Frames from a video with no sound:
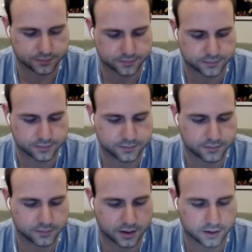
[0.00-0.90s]

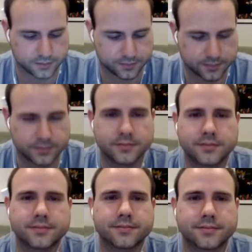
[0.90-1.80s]

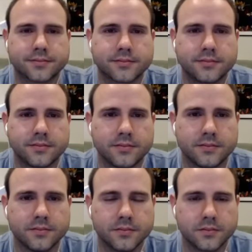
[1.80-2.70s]

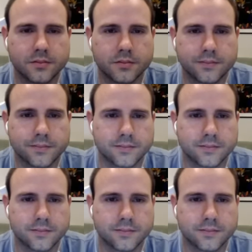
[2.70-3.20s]
(silence)